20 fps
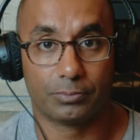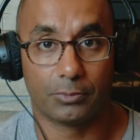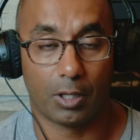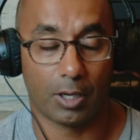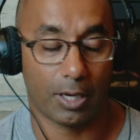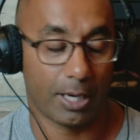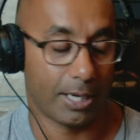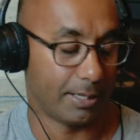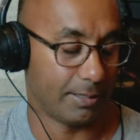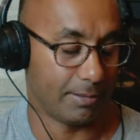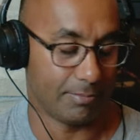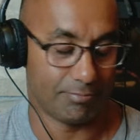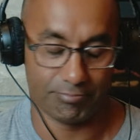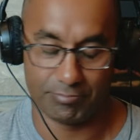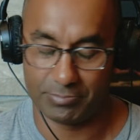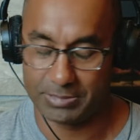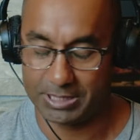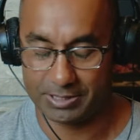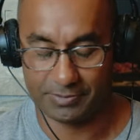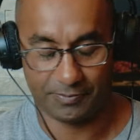All right.
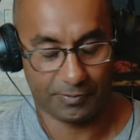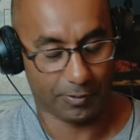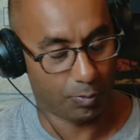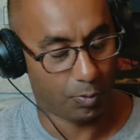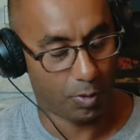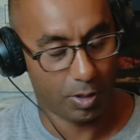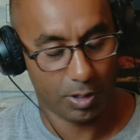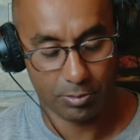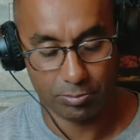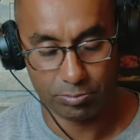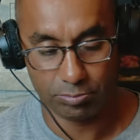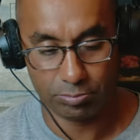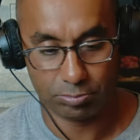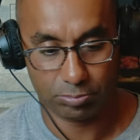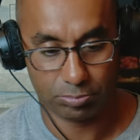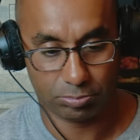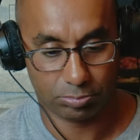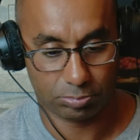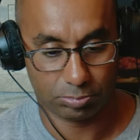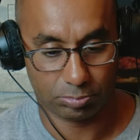Just for one
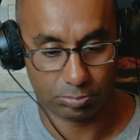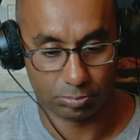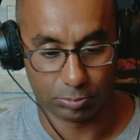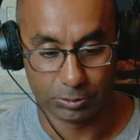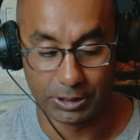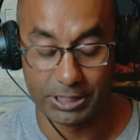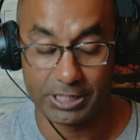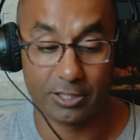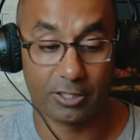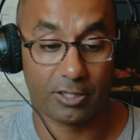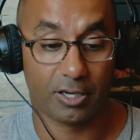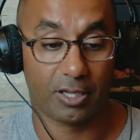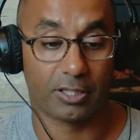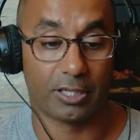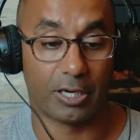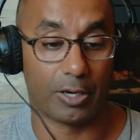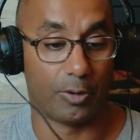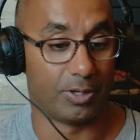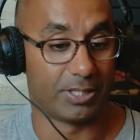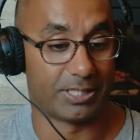reason or
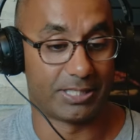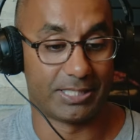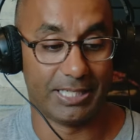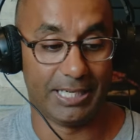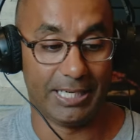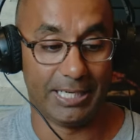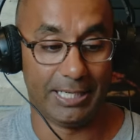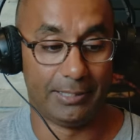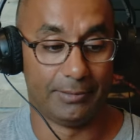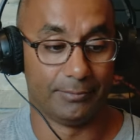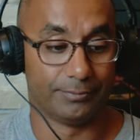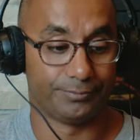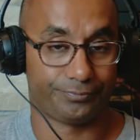another, it was the